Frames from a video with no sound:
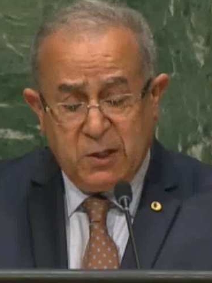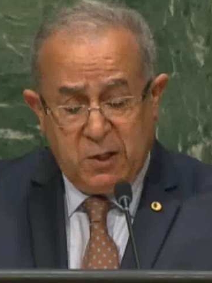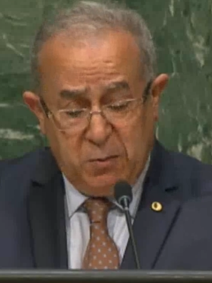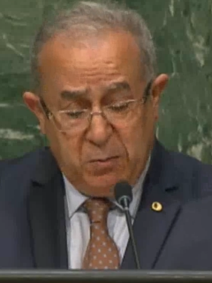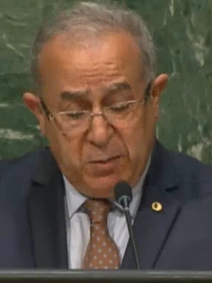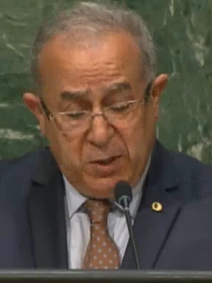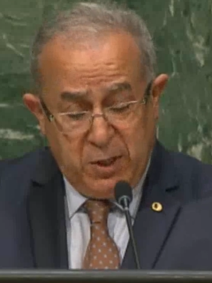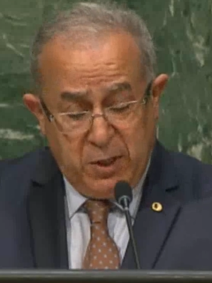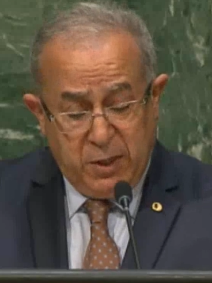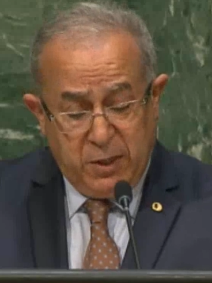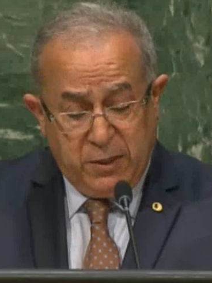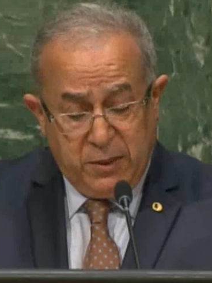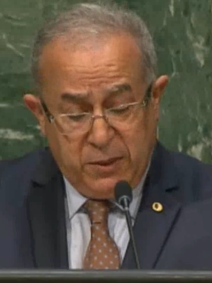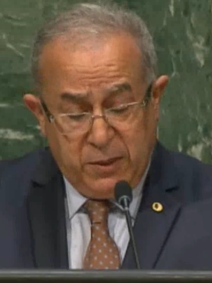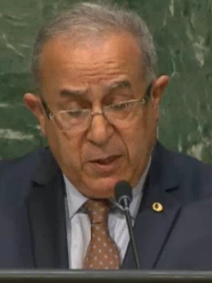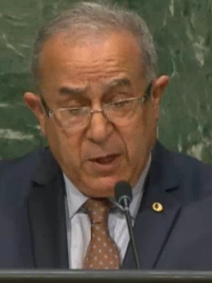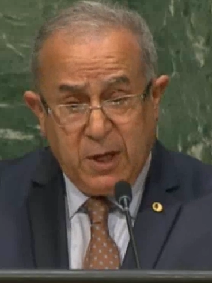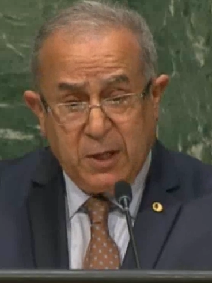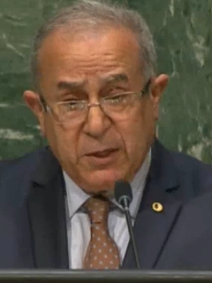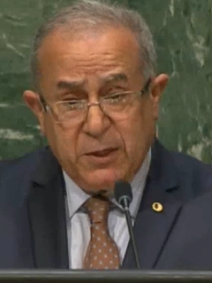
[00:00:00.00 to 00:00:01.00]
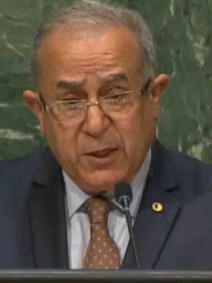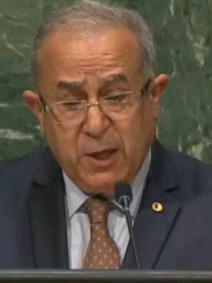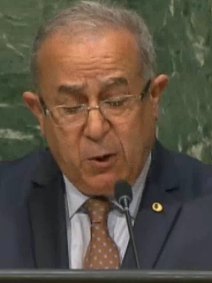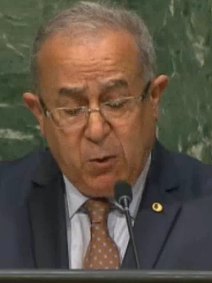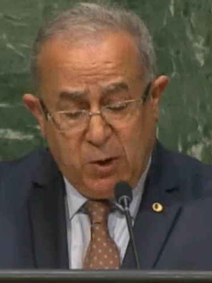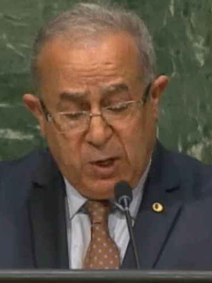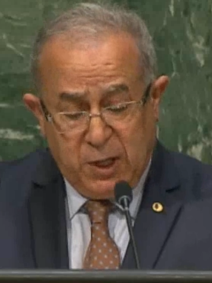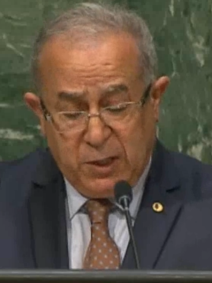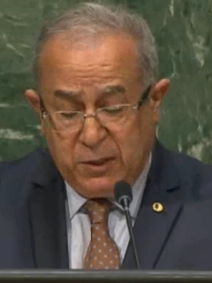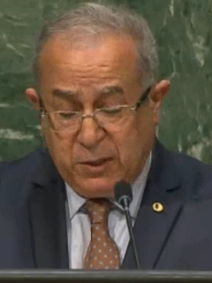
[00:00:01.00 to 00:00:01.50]
and
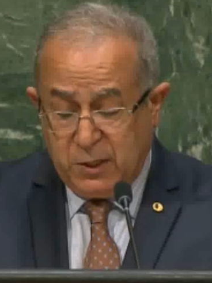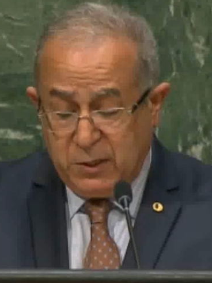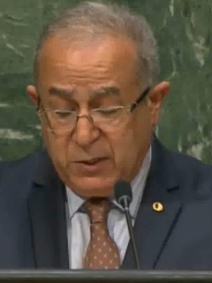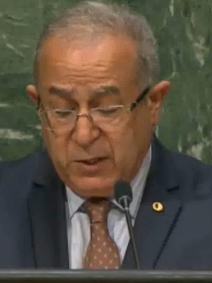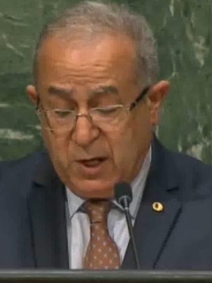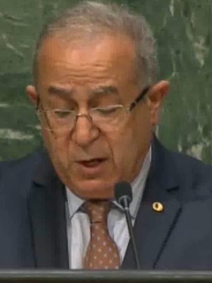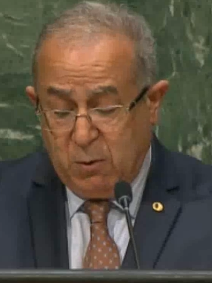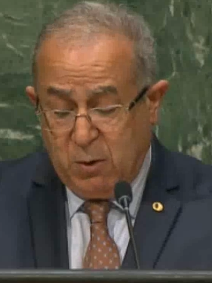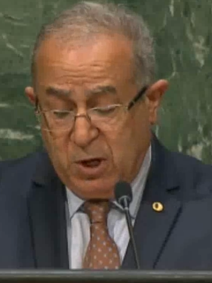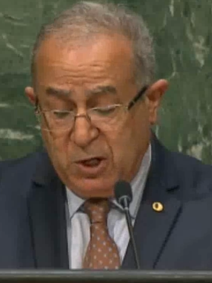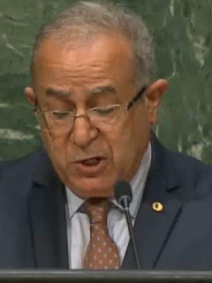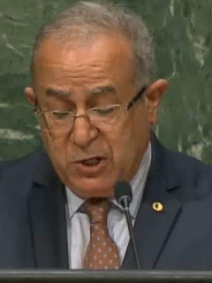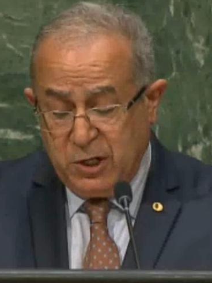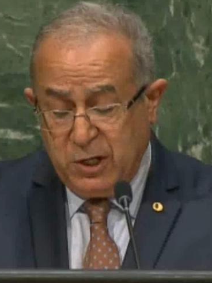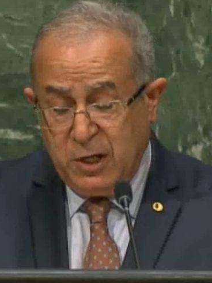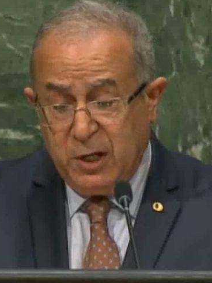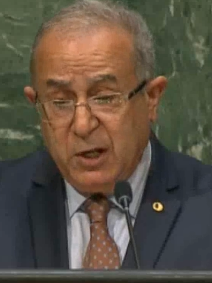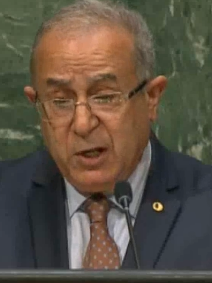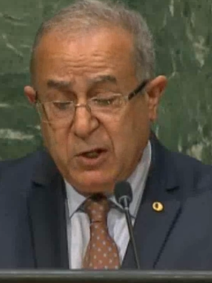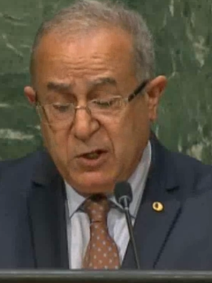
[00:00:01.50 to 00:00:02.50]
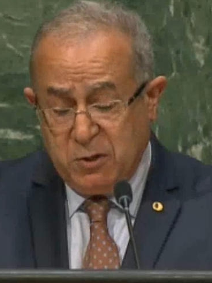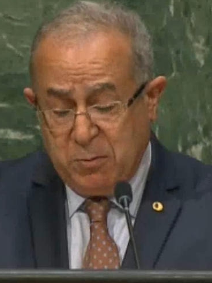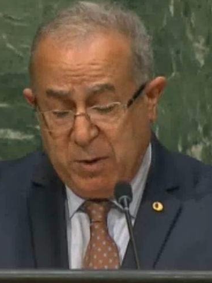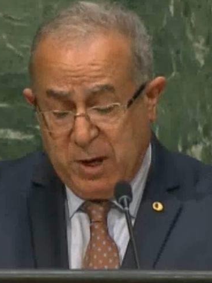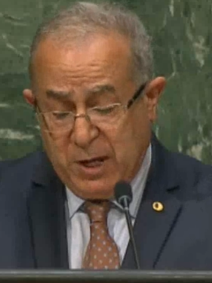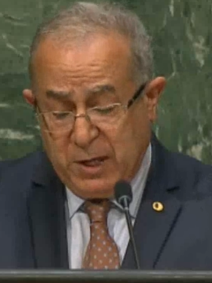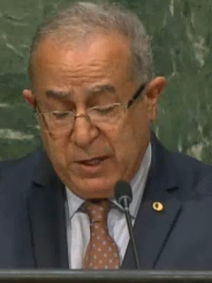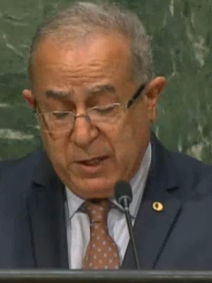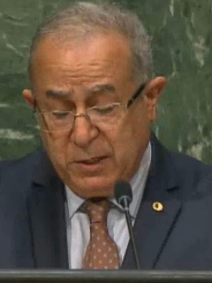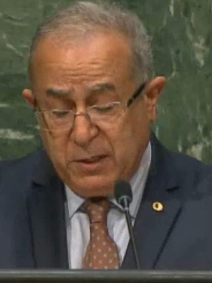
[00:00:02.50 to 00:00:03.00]
new
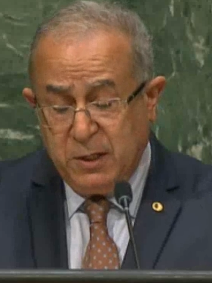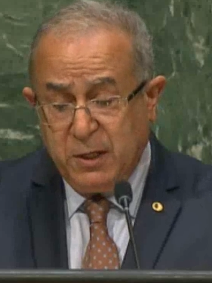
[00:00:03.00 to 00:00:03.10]
projects.